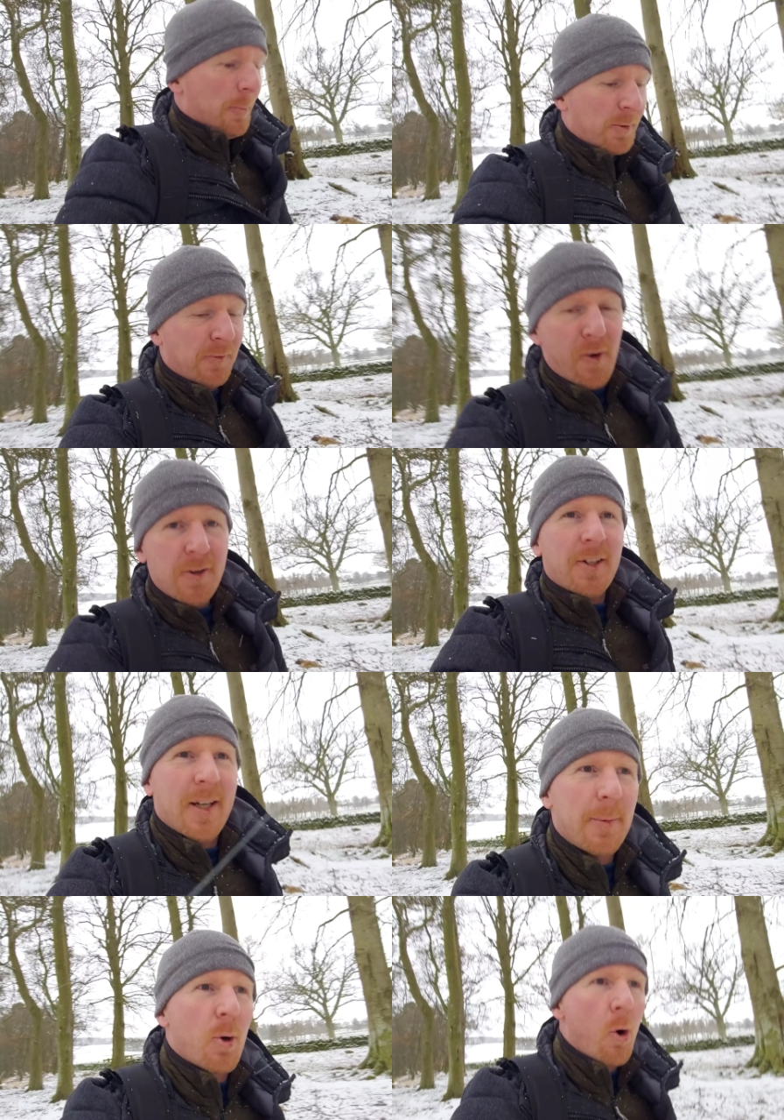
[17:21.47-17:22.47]
it was fun,
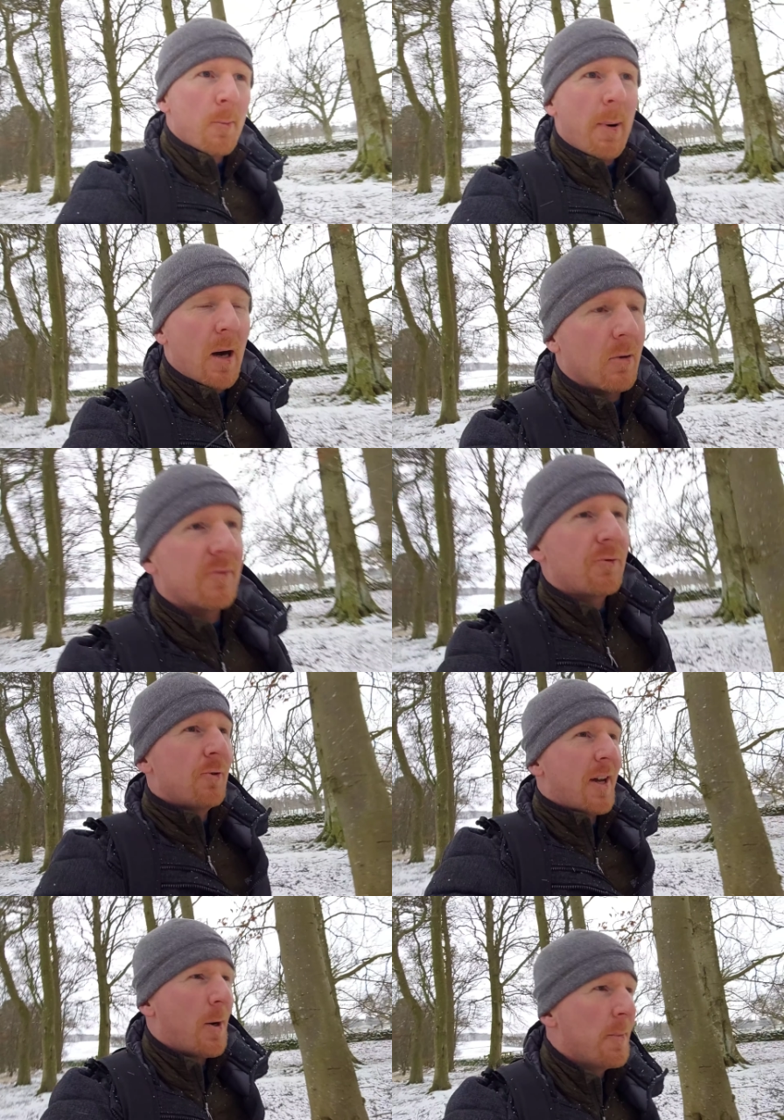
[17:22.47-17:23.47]
don't get me wrong, battling
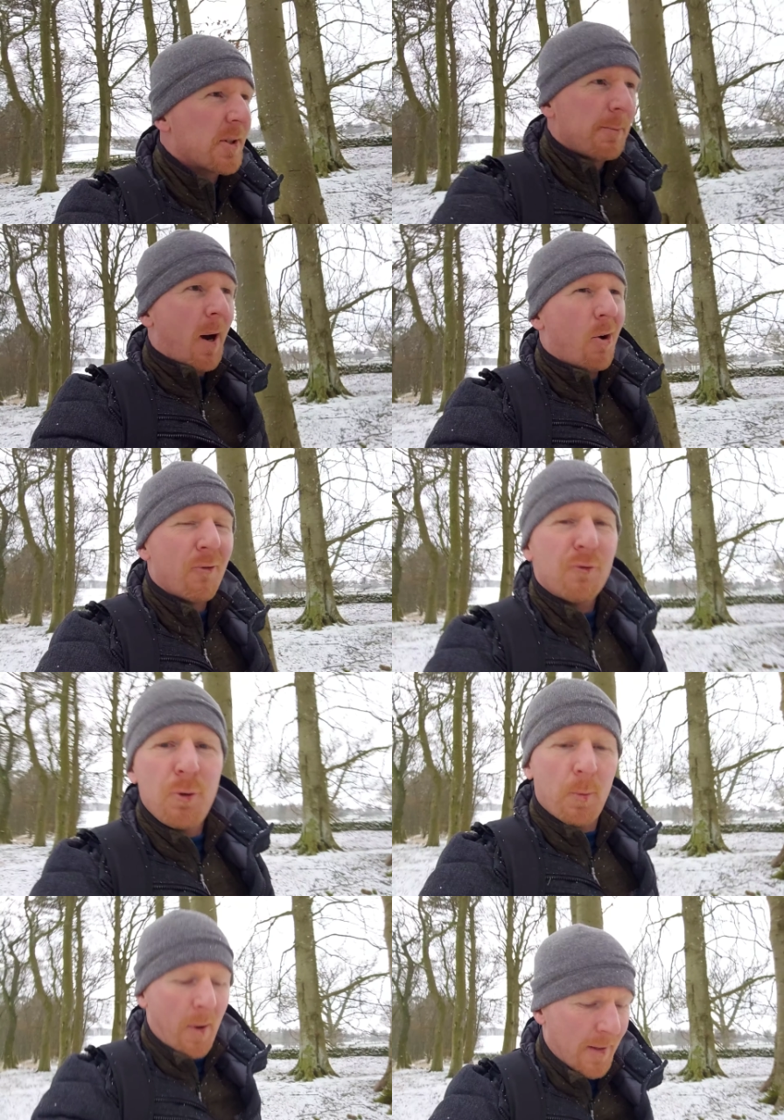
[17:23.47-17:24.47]
through the elements, battling
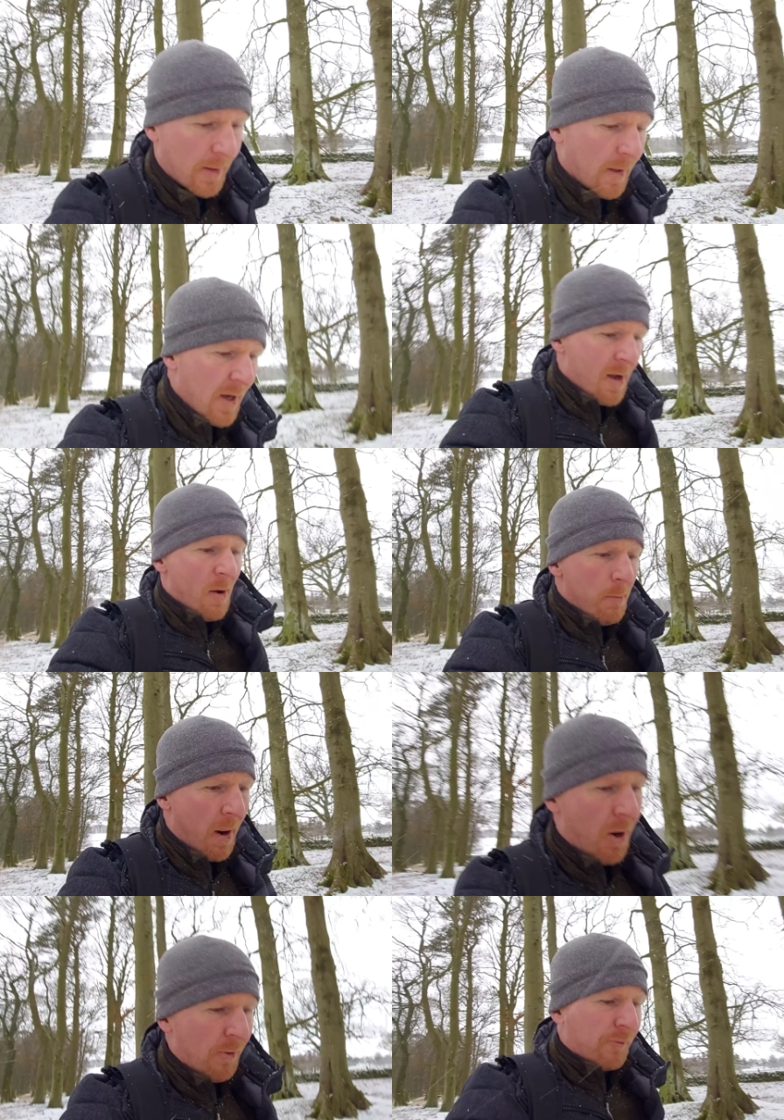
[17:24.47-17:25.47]
through the wind,
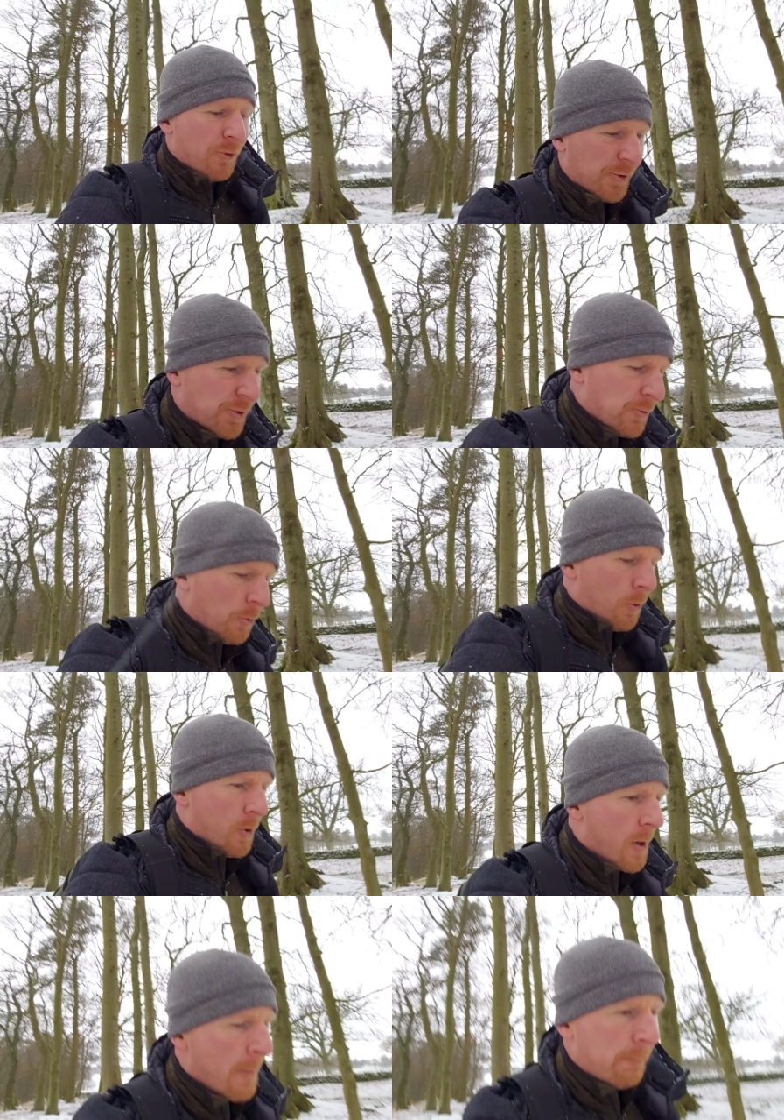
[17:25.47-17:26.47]
battling through the
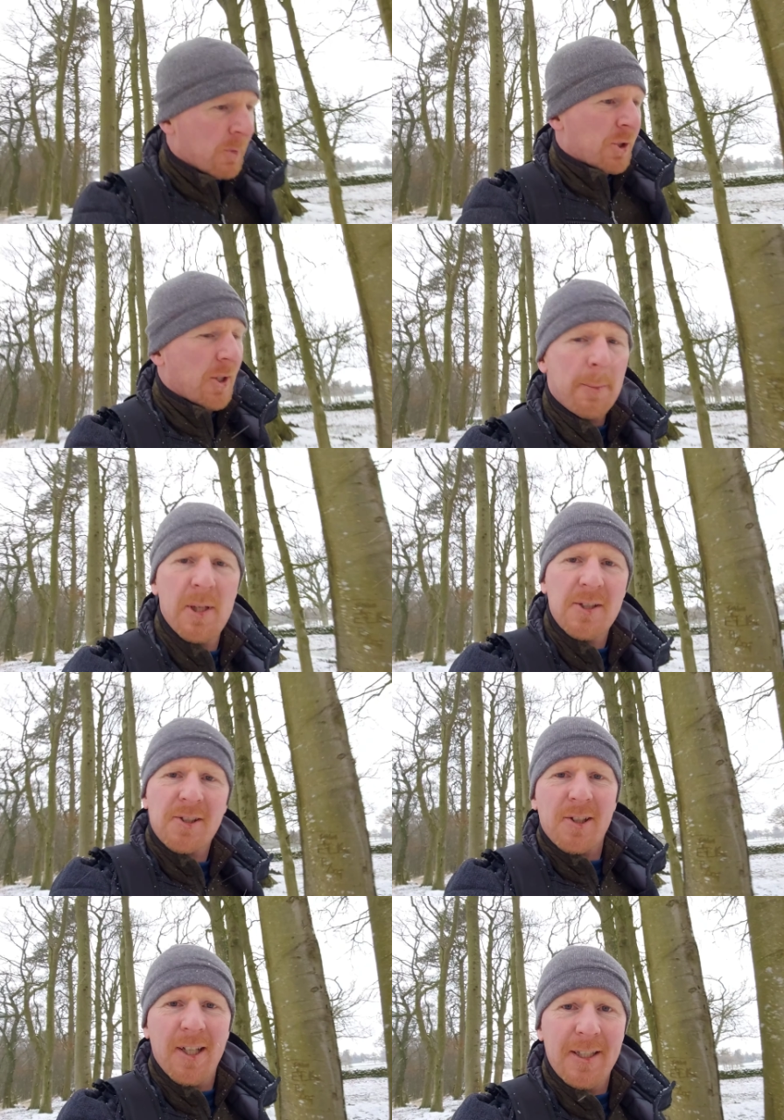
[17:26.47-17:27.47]
snow, slipping and
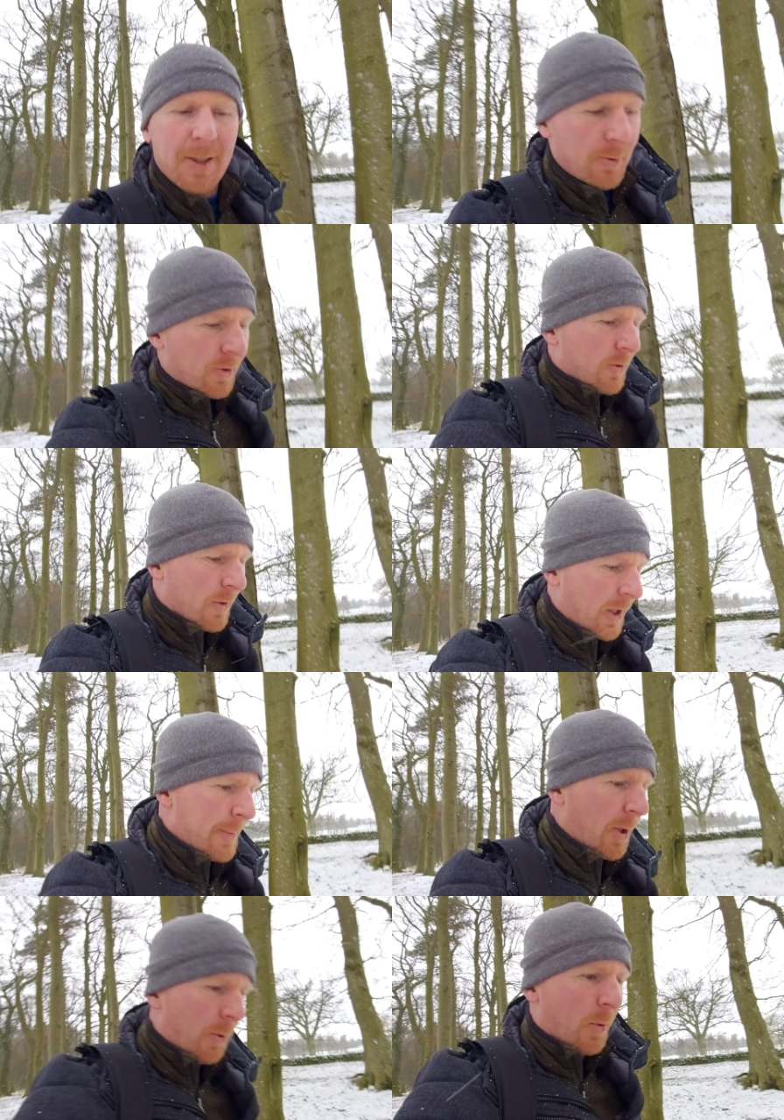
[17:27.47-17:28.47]
sliding,
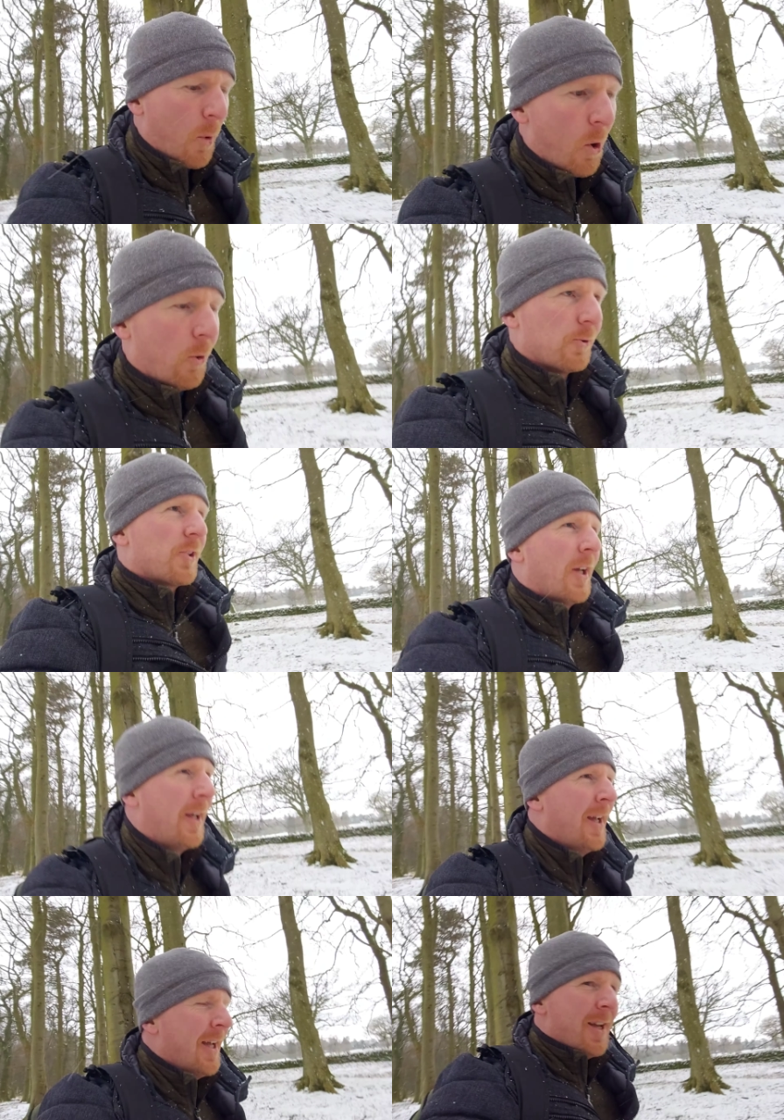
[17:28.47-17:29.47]
climbing over walls.
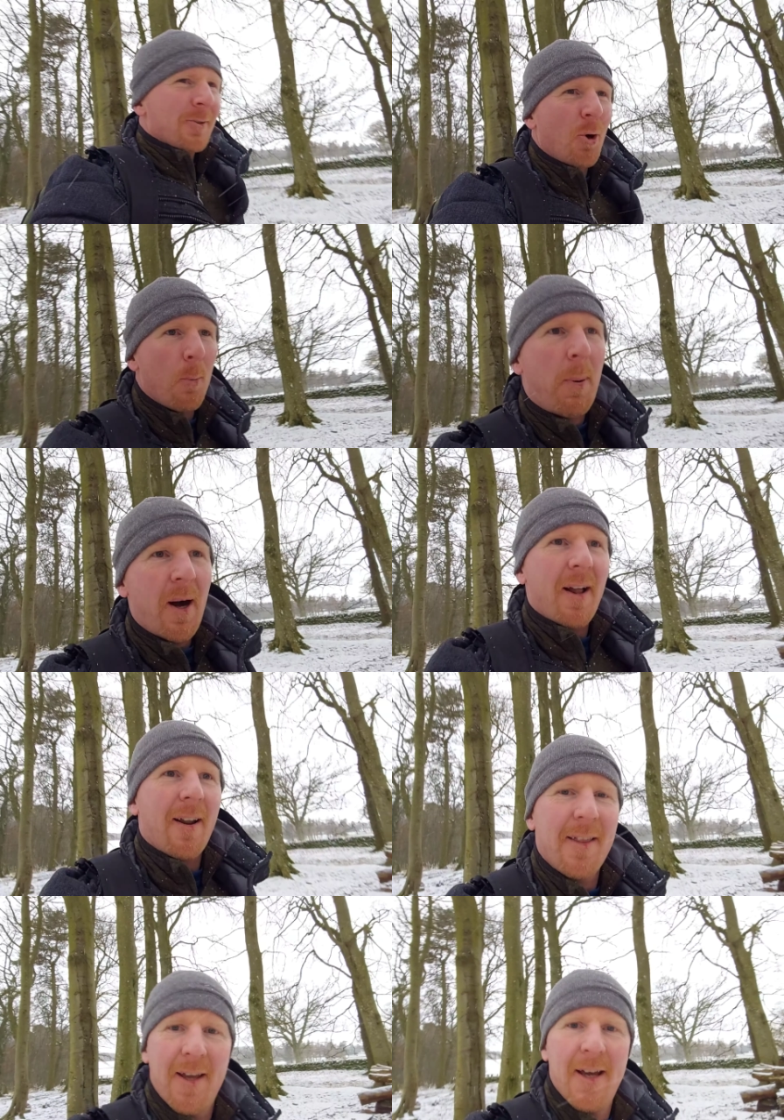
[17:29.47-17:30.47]
It's all part
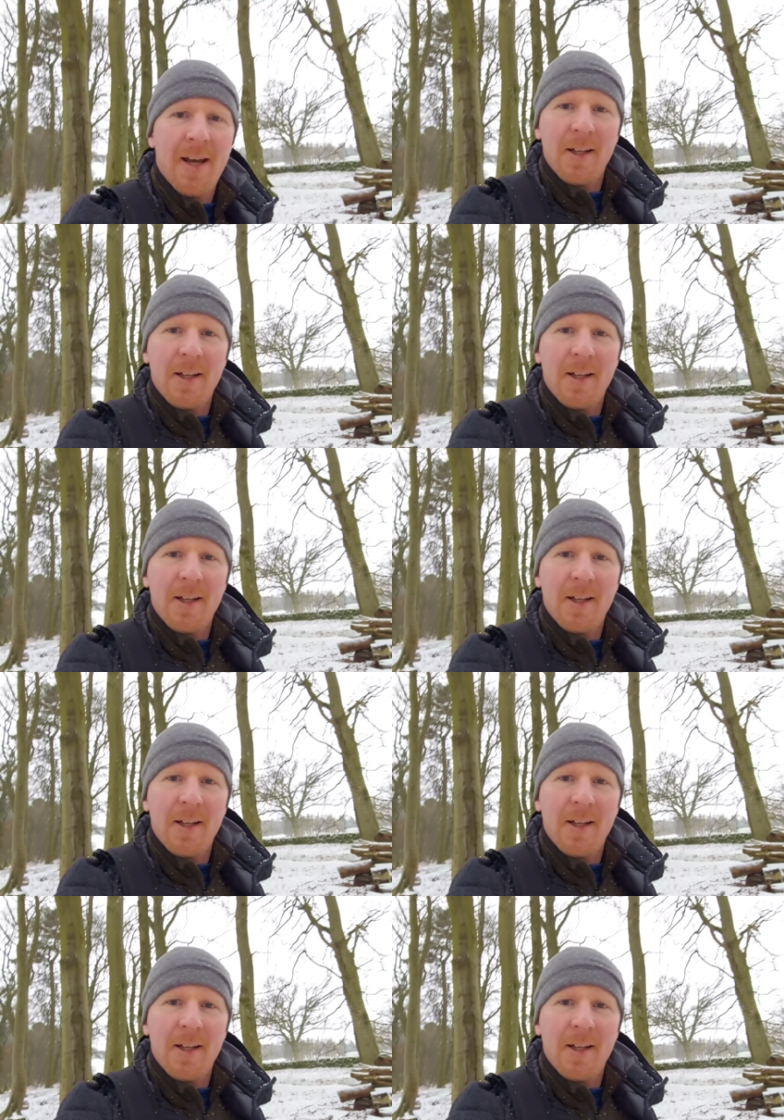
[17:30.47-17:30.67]
of the